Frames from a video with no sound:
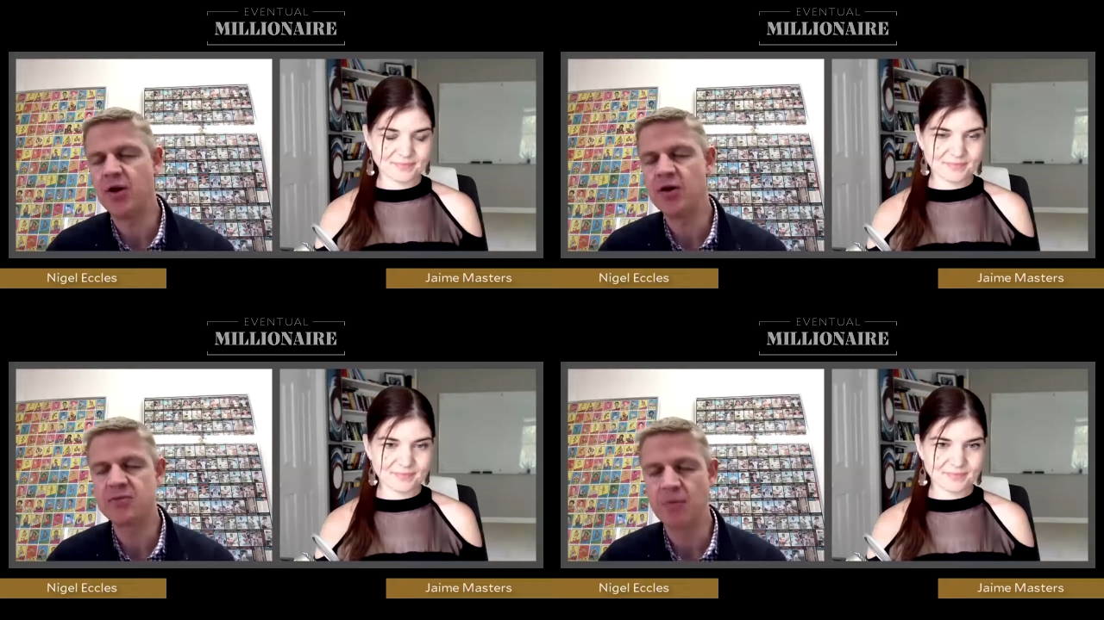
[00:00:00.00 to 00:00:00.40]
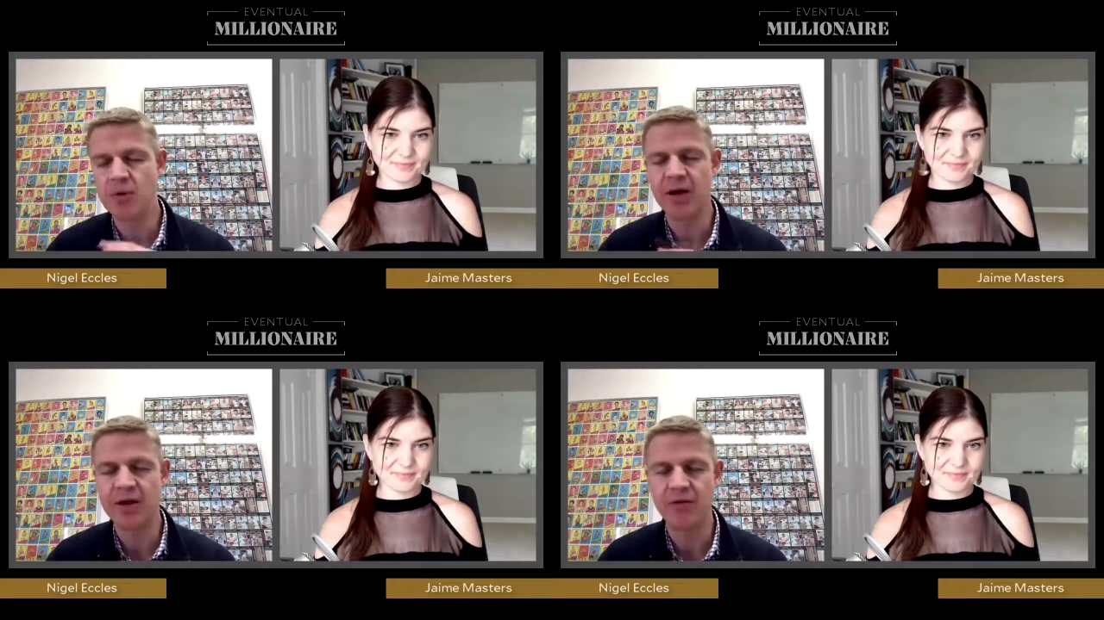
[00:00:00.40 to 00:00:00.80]
Speaker 1: looks
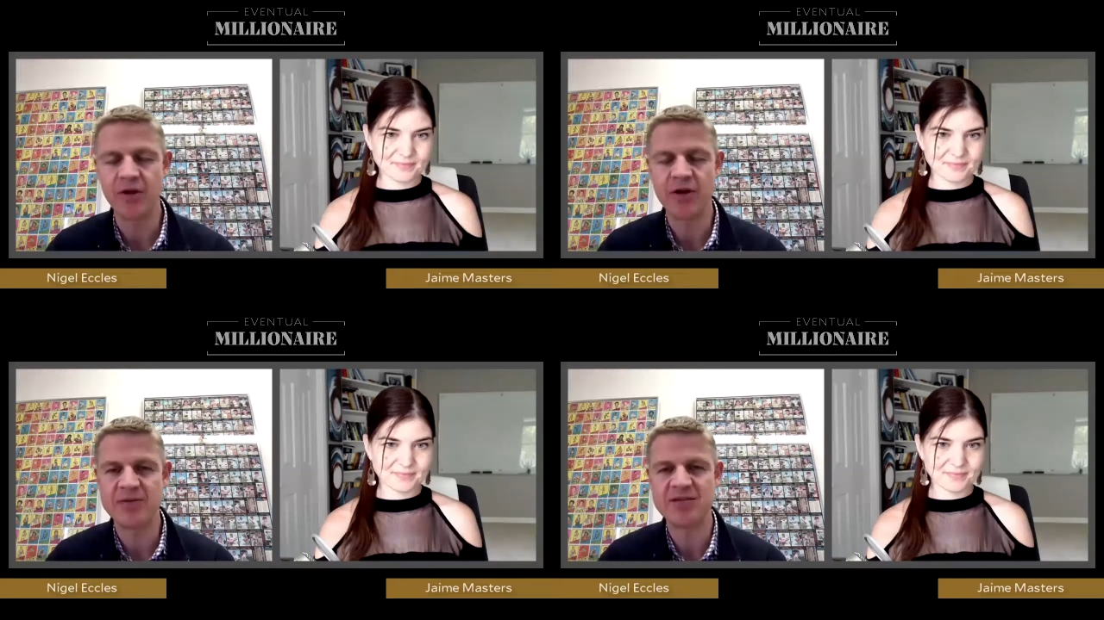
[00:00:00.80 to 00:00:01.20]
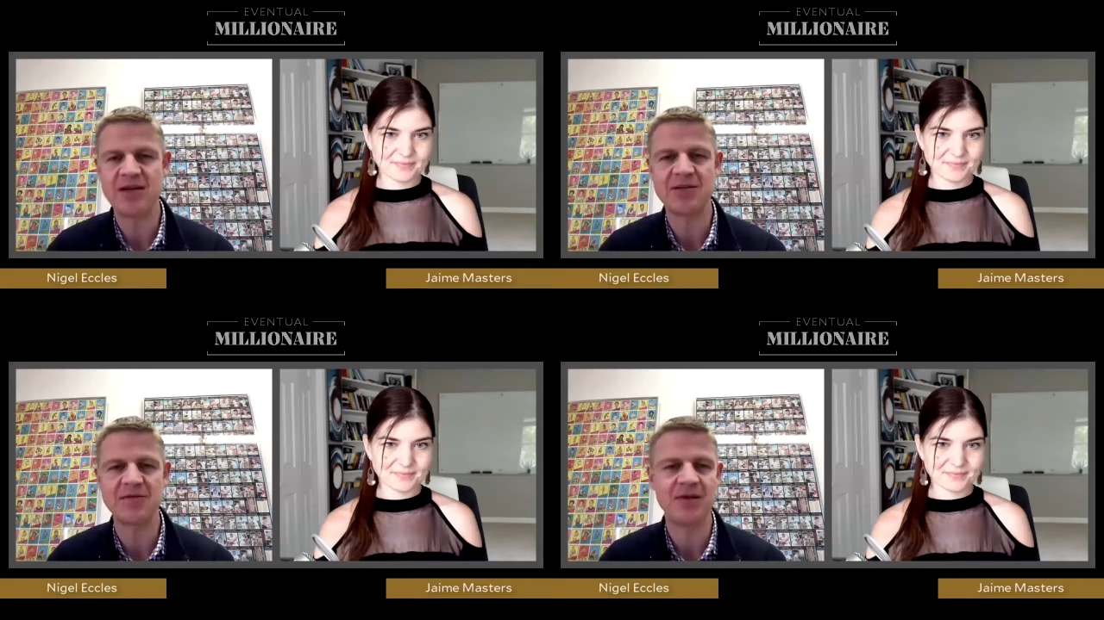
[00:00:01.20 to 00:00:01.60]
more like a rookie
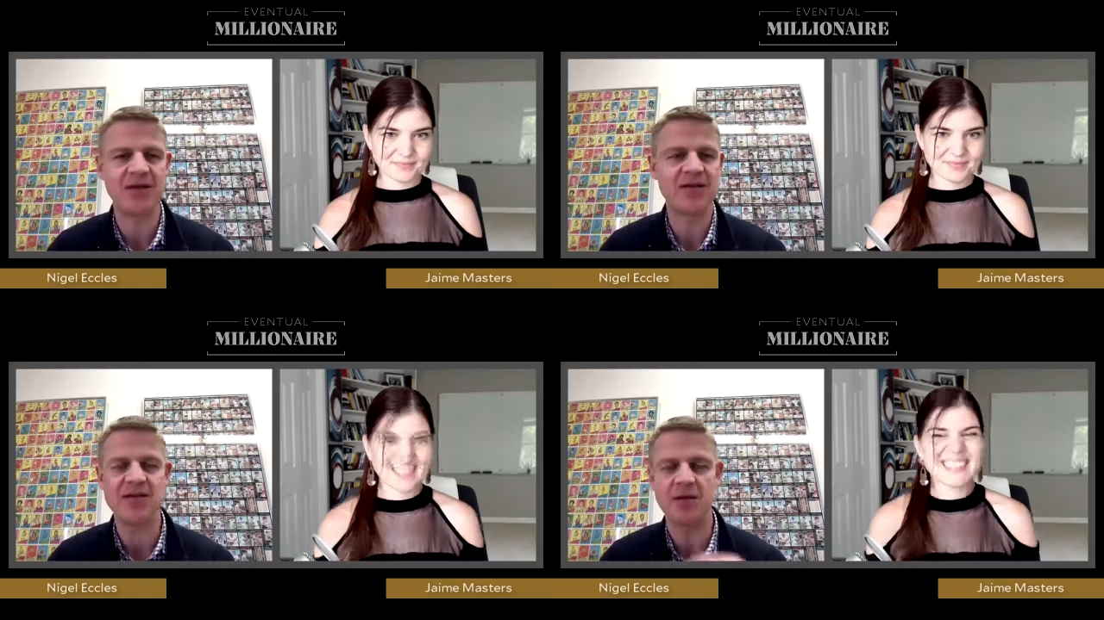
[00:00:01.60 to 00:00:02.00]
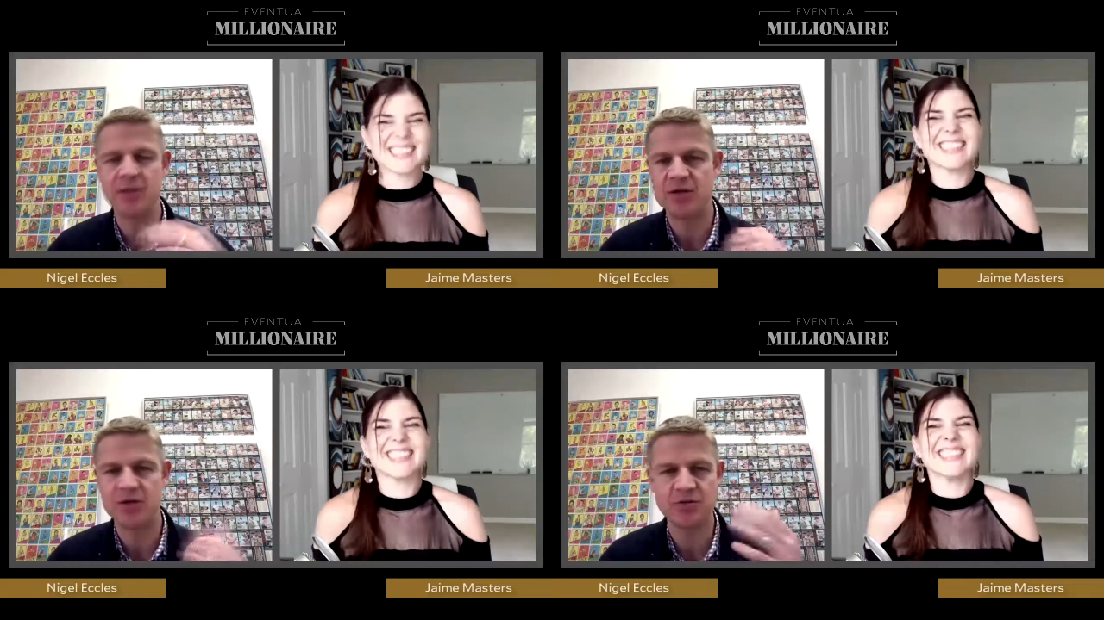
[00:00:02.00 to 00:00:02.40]
mistake to me than
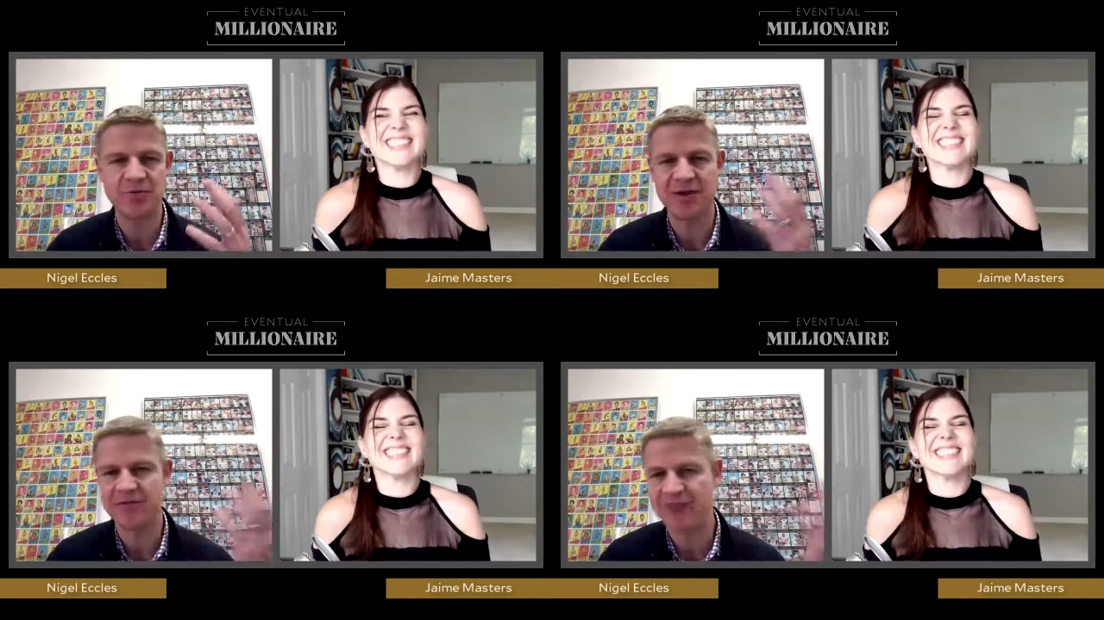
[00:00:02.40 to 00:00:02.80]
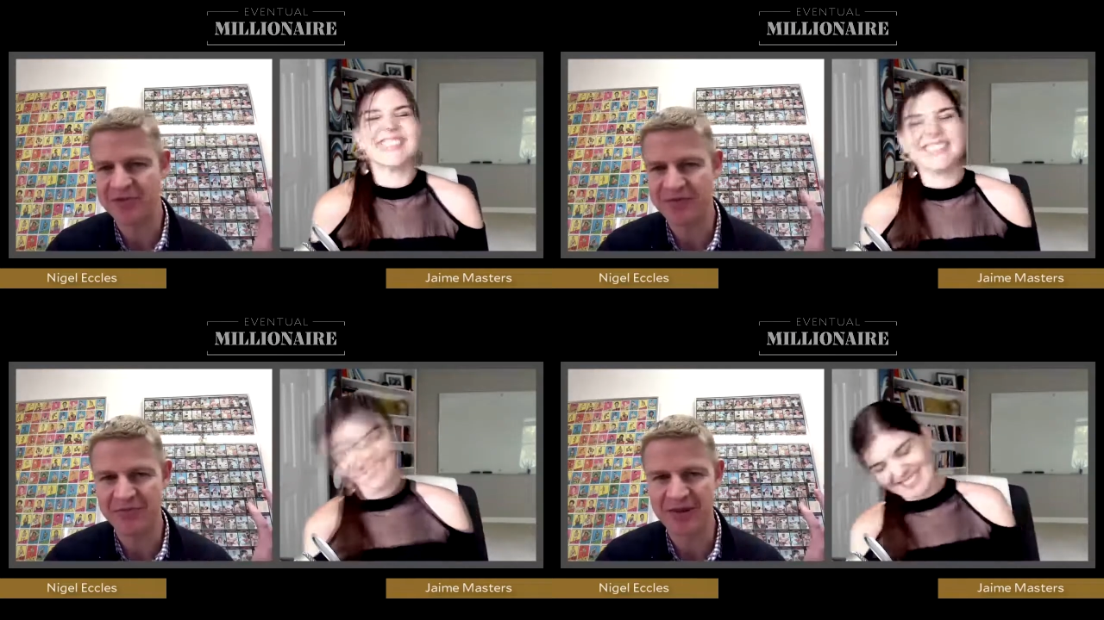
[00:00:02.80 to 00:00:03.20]
somebody shows me their
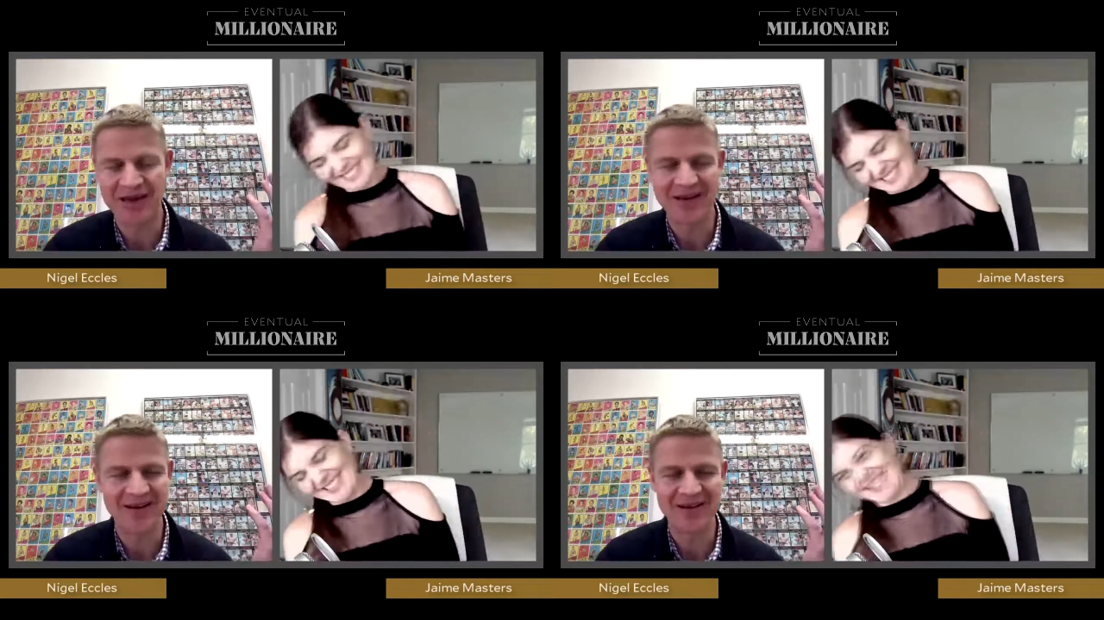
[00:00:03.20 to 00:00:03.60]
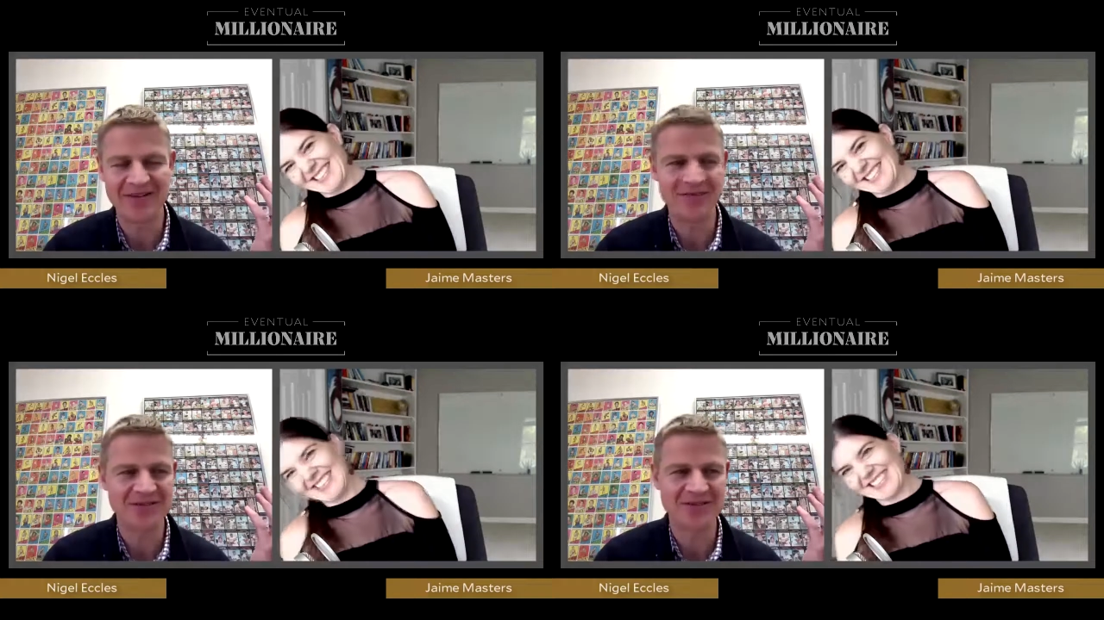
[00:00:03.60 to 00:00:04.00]
five year plan, and
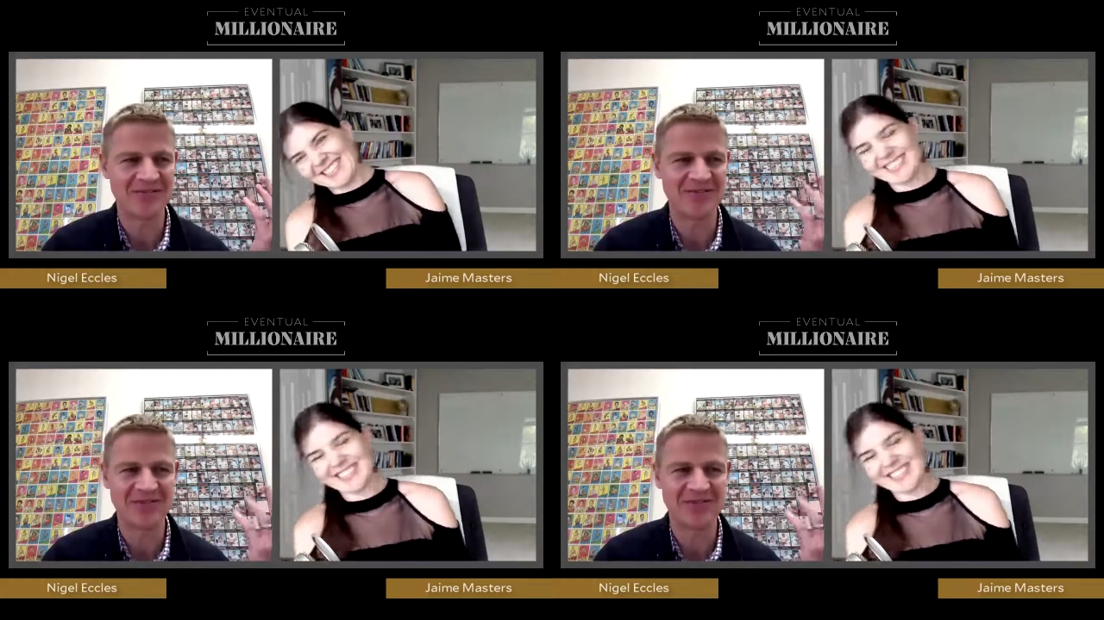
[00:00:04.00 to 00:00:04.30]
I just sort